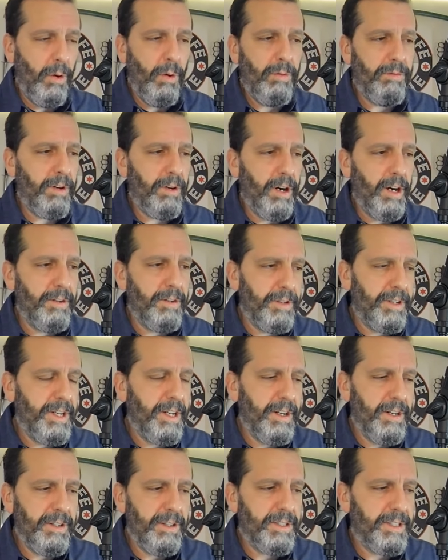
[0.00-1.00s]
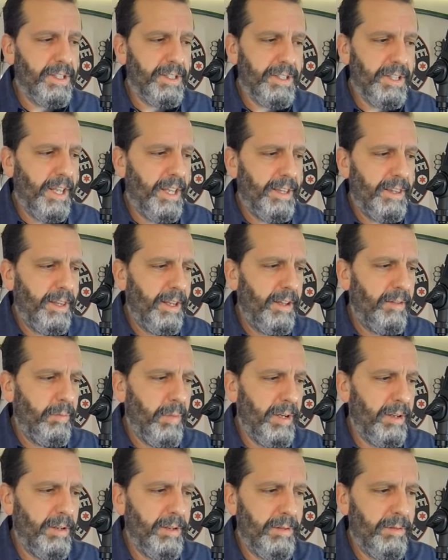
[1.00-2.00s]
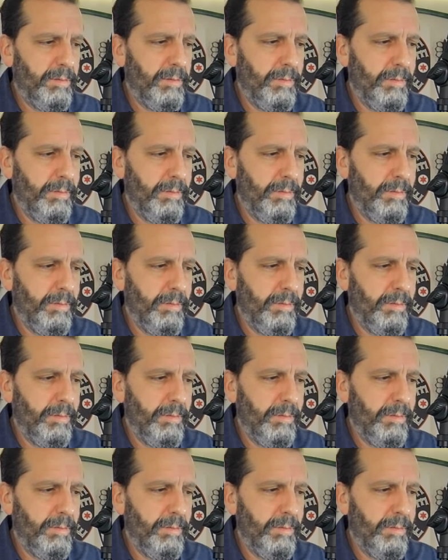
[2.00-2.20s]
over 100 years, since then, they've been